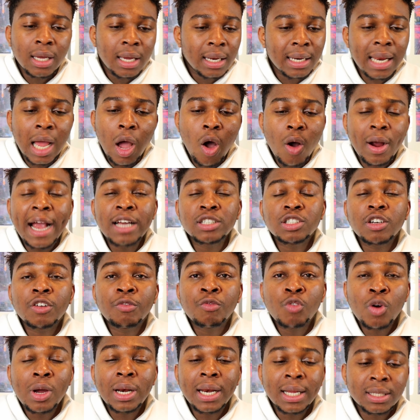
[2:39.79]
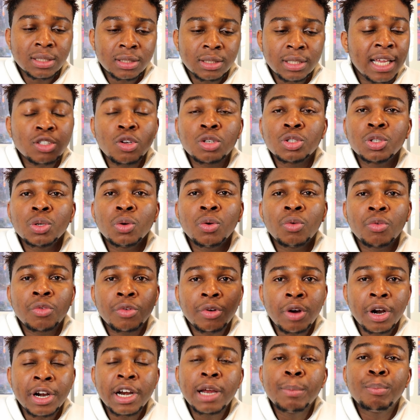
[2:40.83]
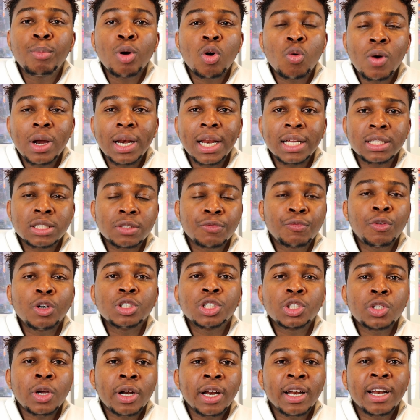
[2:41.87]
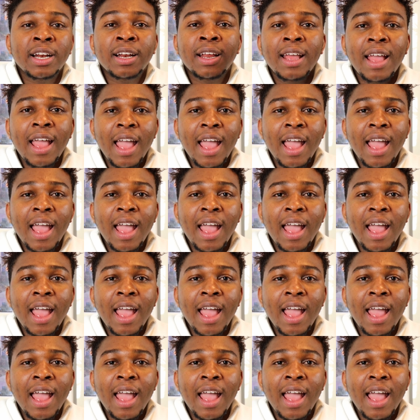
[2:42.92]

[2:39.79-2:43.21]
There are all kinds of wallets. There's also Rainbow wallet for storing